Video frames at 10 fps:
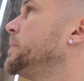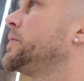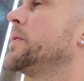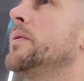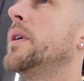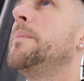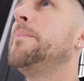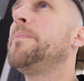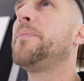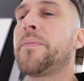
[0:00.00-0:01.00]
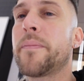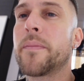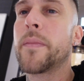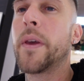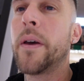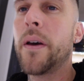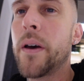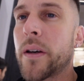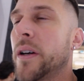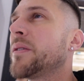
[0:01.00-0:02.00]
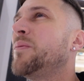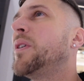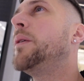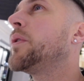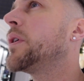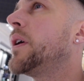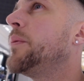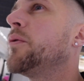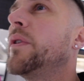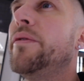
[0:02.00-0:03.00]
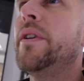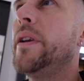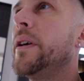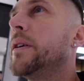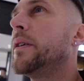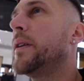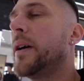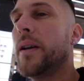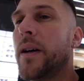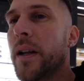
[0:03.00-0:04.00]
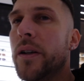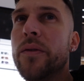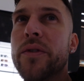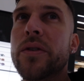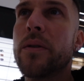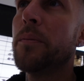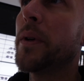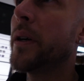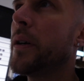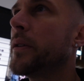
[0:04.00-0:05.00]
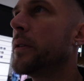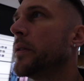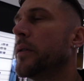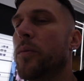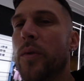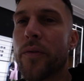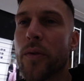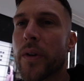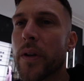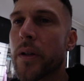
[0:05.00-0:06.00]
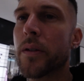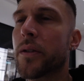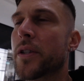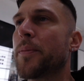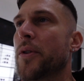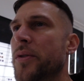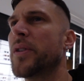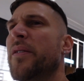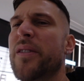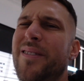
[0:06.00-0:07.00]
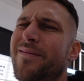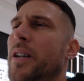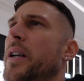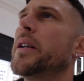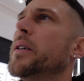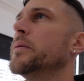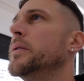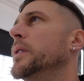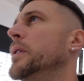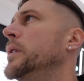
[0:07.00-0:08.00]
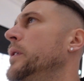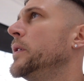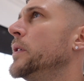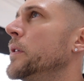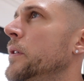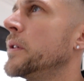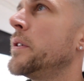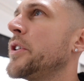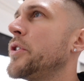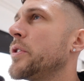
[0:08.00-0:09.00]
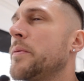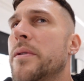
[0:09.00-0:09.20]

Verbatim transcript: So, um, guys, I'm, I'm, not gonna lie, I'm not really feeling it. Like, I like Louis Vuitton, but with all the, the spots all over it, I don't know. That's just